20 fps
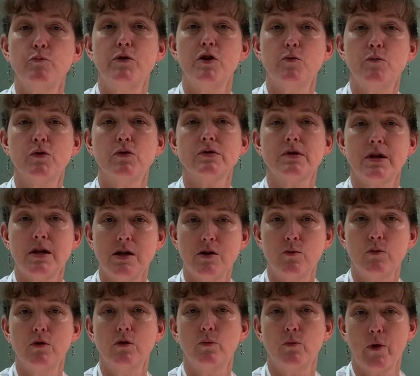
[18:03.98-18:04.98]
pupils
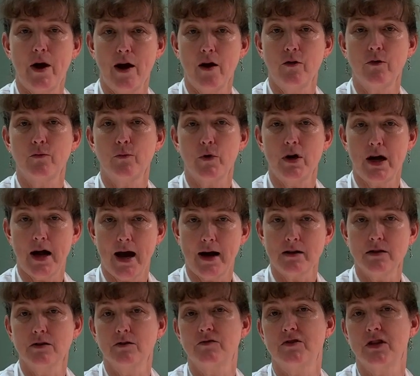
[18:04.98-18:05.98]
equal, round,
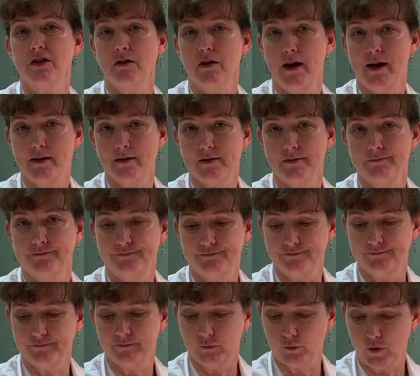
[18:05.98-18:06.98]
reactive to light,
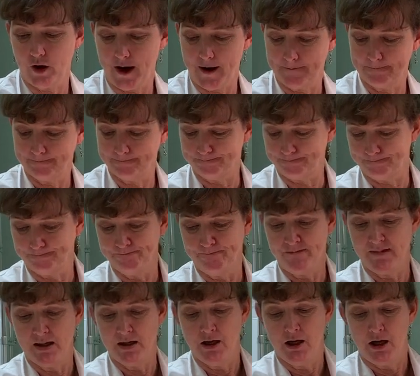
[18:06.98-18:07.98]
okay?
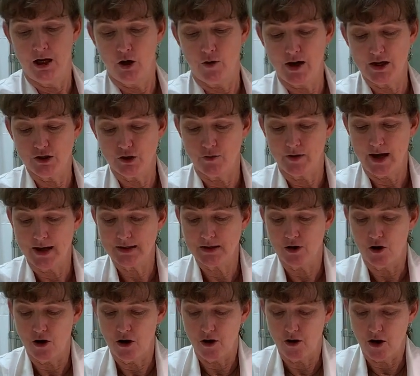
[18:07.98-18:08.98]
Okay, so that's
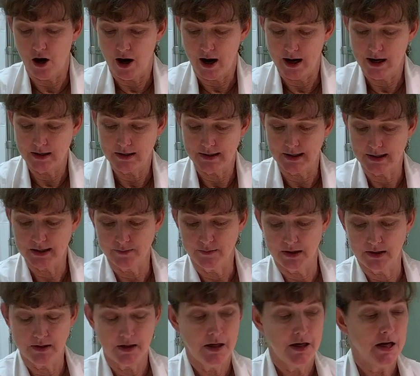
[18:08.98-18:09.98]
our eye
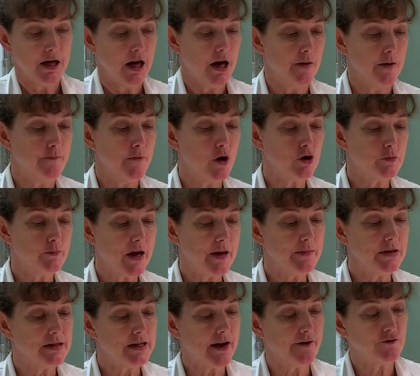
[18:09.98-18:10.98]
assessment. Most
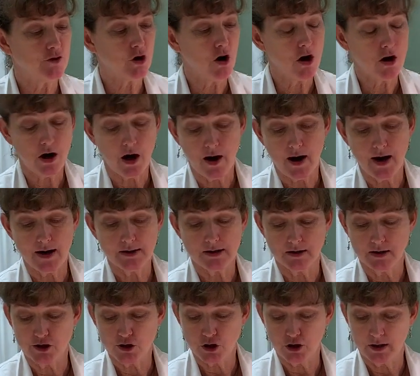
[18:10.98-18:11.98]
babies have dark eyes.
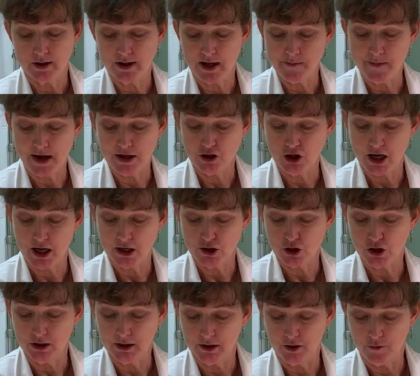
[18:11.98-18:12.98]
Initially, they may change
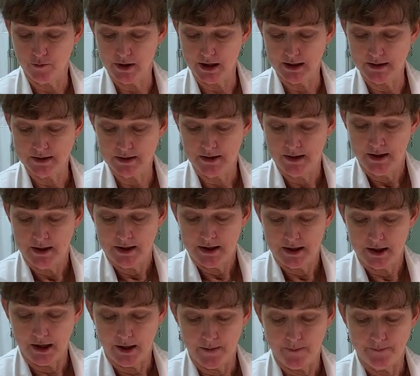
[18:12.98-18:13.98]
a little bit.
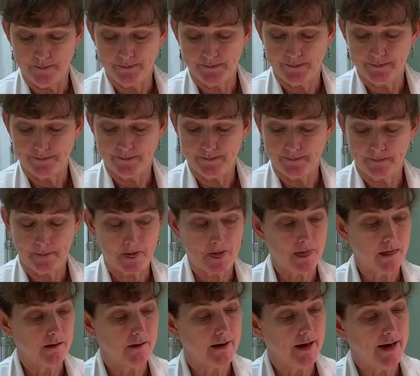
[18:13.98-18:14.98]

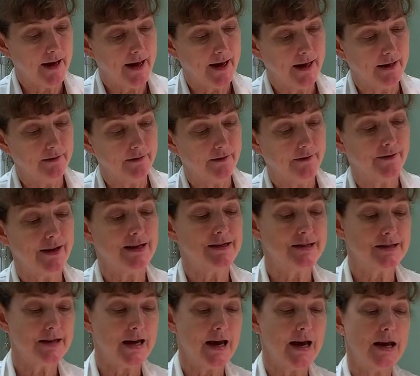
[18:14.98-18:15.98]
And they
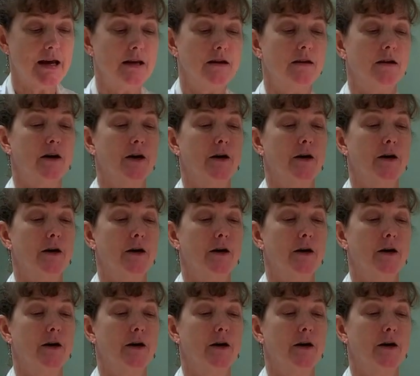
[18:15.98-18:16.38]
say